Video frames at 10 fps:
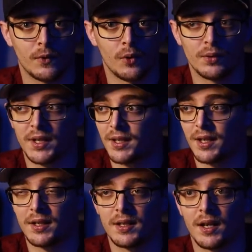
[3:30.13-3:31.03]
Only at
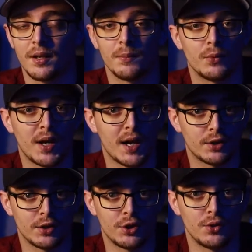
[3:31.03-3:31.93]
nighttime do I
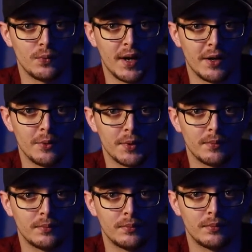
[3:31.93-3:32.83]
actually shoot wide open,
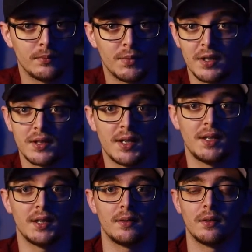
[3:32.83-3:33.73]
because I
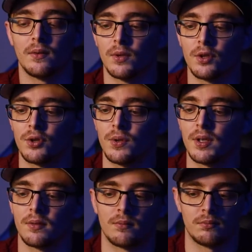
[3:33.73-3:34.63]
need it. When you're
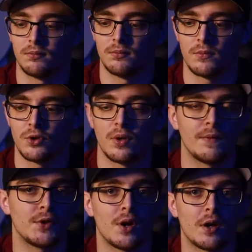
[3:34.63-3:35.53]
shooting street
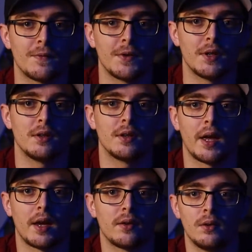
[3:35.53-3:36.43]
photography
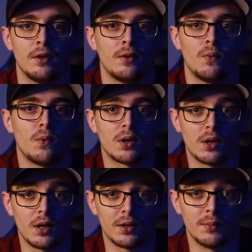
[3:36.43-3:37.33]
at 1
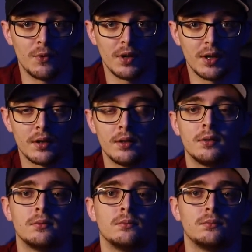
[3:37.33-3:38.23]
o'clock in the morning,
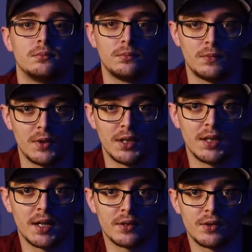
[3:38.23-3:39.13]
you need
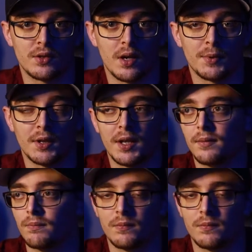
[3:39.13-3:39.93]
that extra stop of light.